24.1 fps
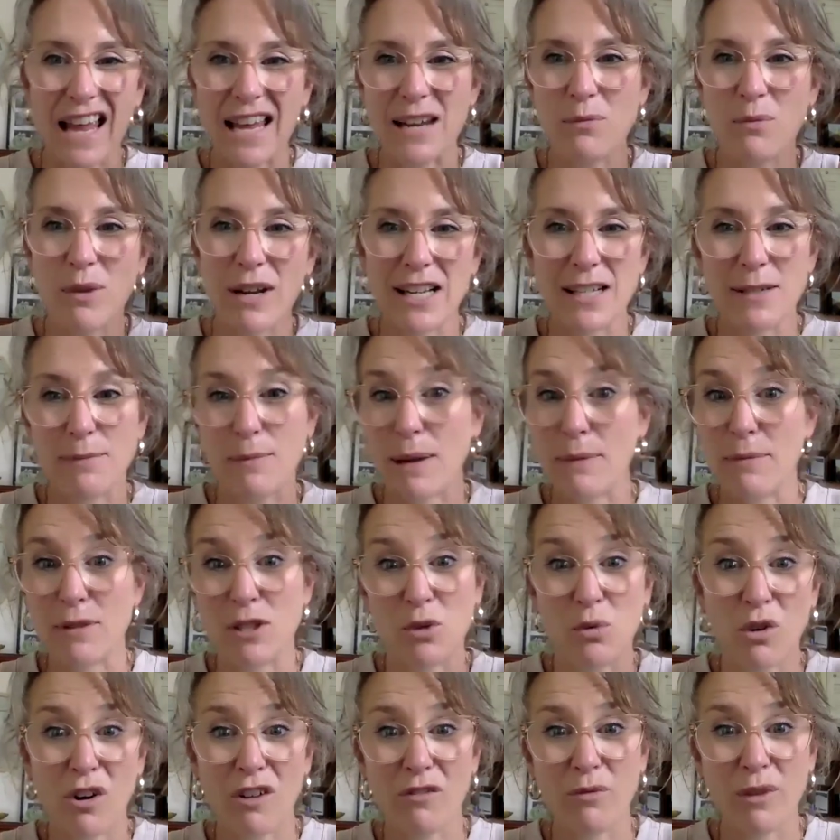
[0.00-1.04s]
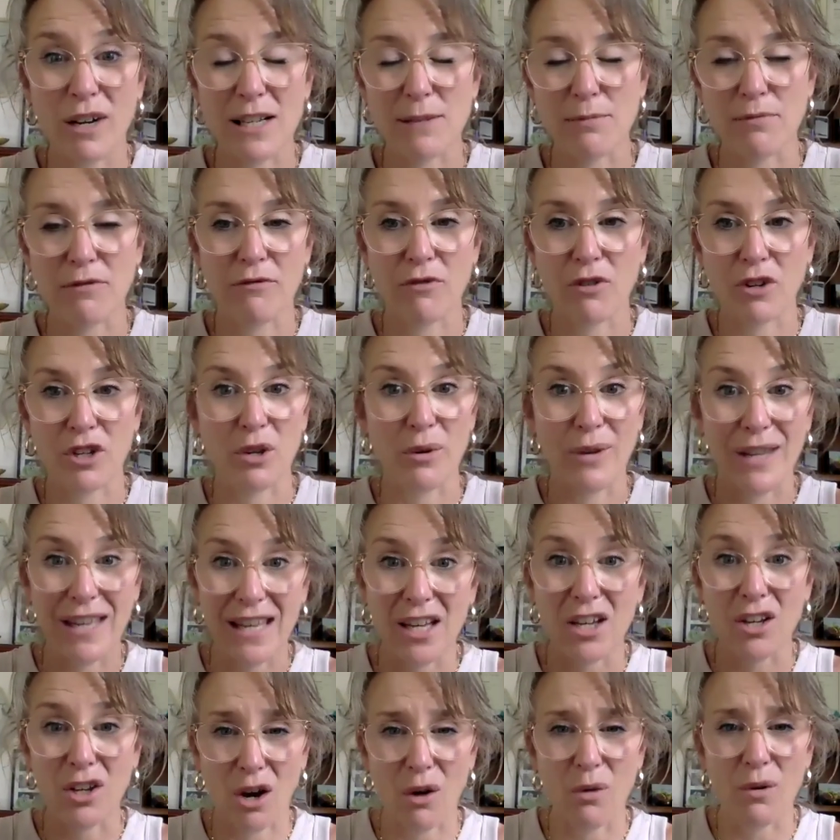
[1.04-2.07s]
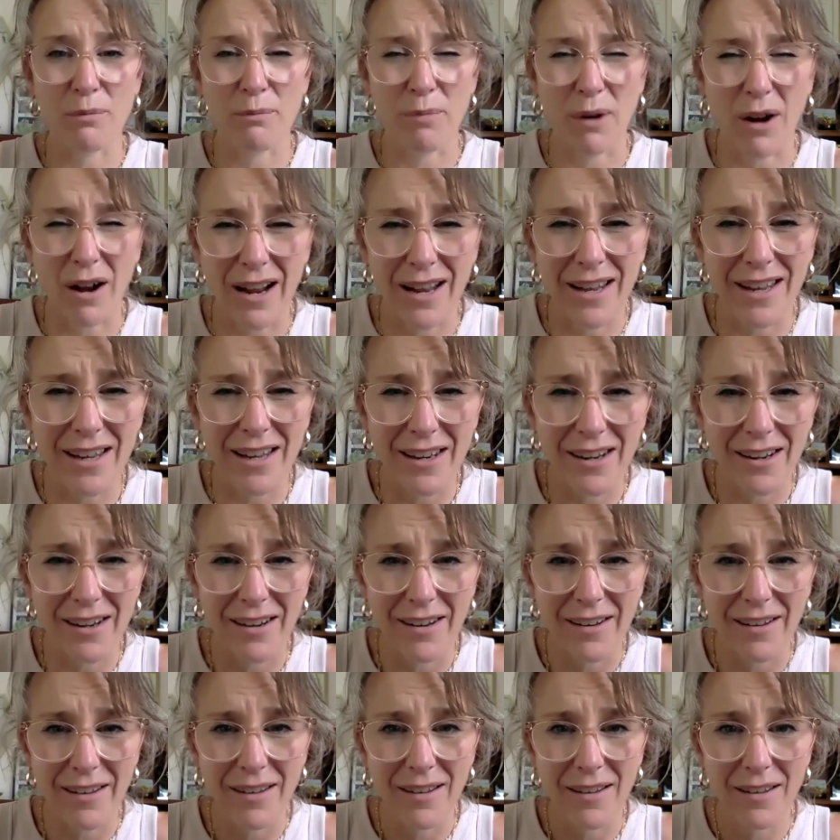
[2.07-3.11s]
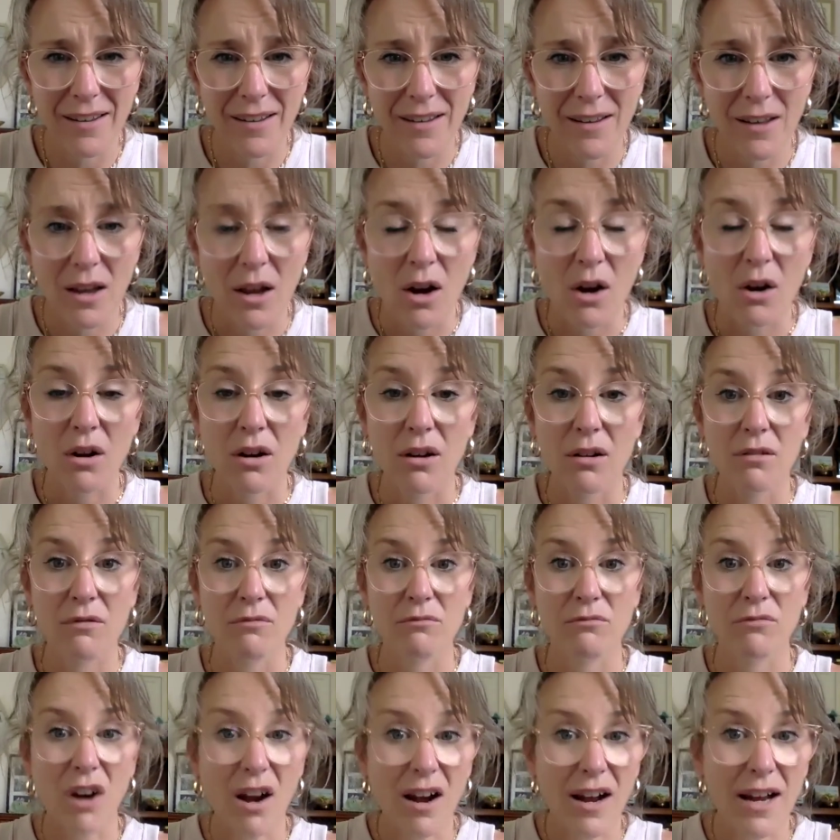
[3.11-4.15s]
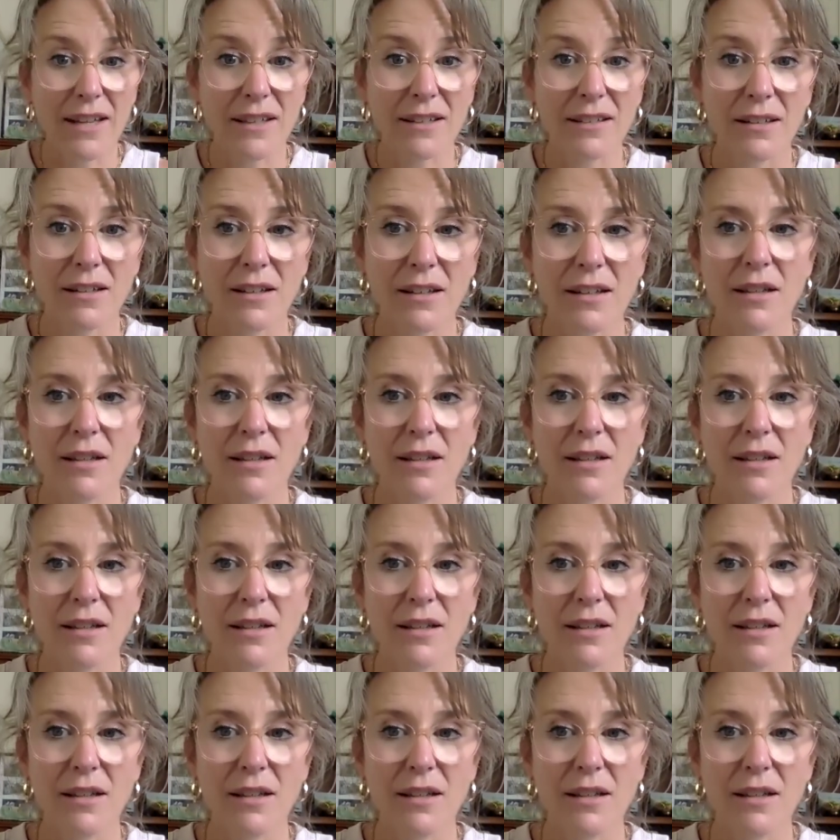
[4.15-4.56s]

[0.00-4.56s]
weeks, maybe 12 weeks before you hit go and buy it? Right.